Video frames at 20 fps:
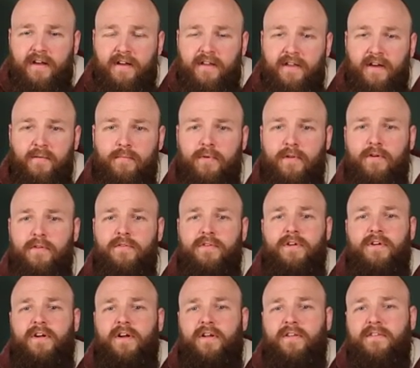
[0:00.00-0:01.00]
a young
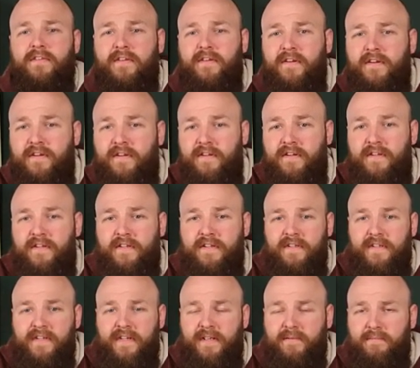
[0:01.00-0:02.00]
bloke called, eh,
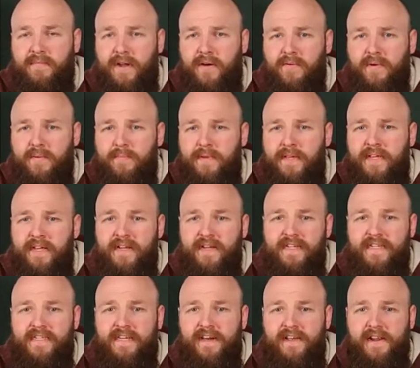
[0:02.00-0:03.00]
and bear with me,
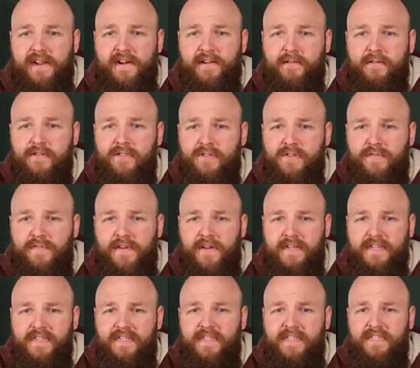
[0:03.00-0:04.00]
Gerardus
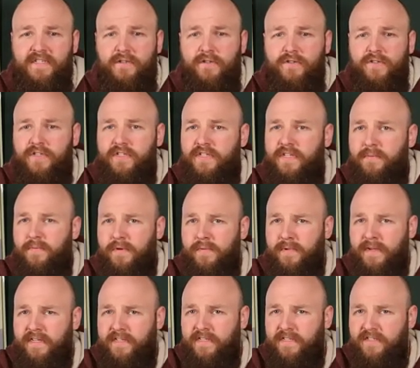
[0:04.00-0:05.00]
Franciscus
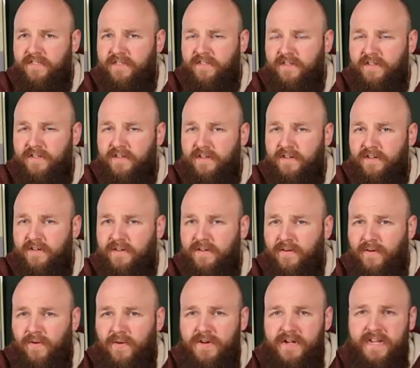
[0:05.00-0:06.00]
Timmermans,
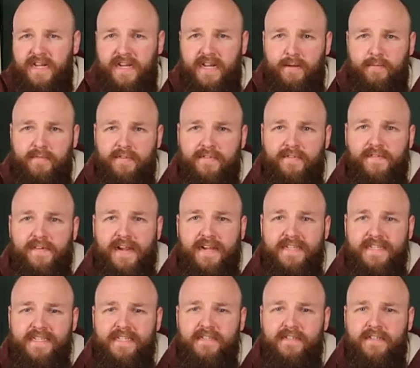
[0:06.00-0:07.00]
or nicknamed
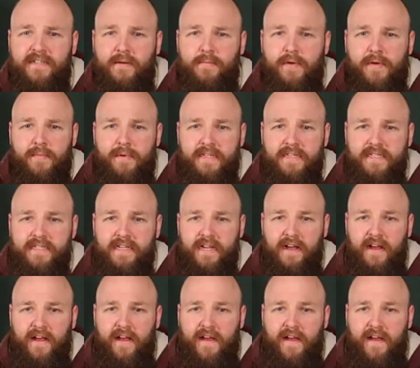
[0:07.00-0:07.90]
Franz Timmermans.